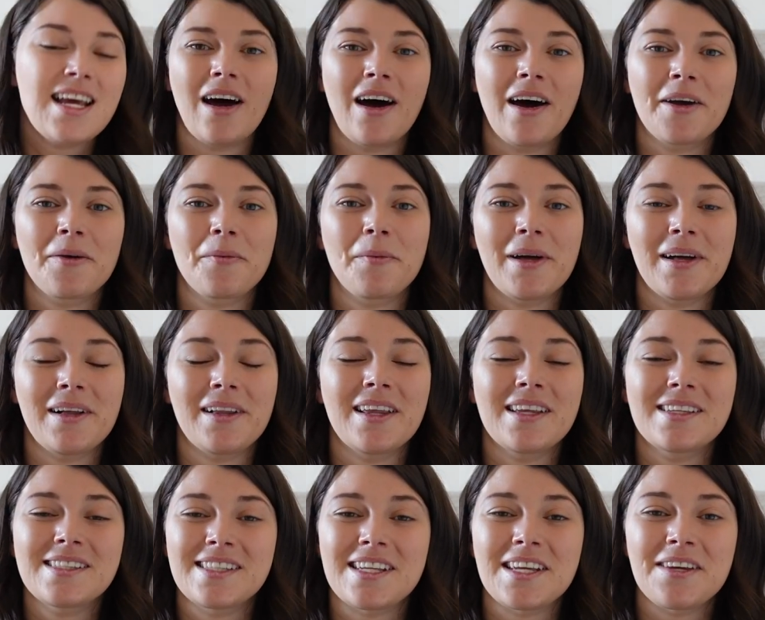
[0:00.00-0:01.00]
I will
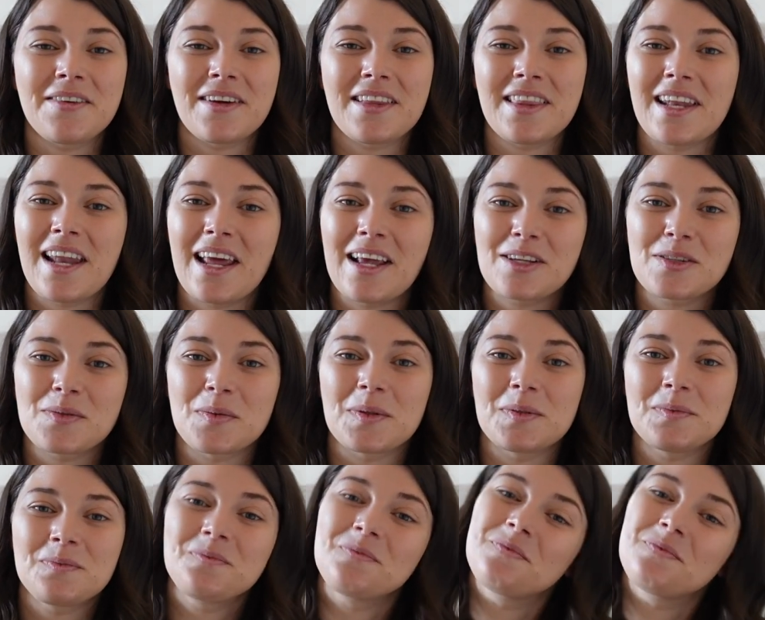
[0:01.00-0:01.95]
see you in the next one.